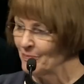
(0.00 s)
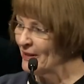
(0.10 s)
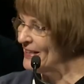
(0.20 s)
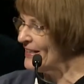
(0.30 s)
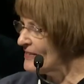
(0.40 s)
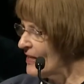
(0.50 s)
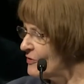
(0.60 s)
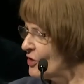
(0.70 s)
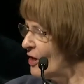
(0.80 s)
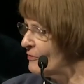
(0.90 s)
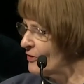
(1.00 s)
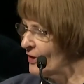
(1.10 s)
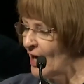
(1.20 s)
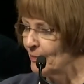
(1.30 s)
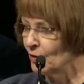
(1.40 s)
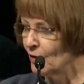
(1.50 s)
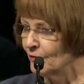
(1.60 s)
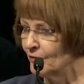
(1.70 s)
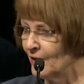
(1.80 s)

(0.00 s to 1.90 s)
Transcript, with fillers: but he does have time for a couple of